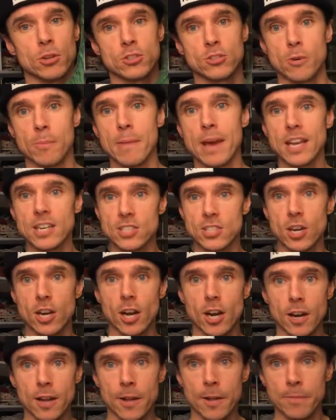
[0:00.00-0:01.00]
So make
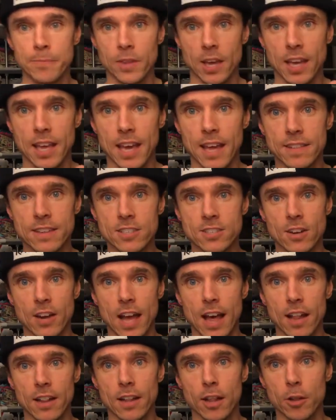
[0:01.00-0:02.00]
sure, again, these are
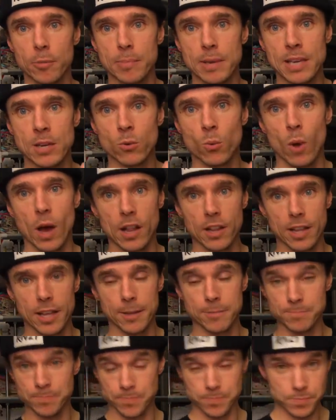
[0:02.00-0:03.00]
LL Bean Welly.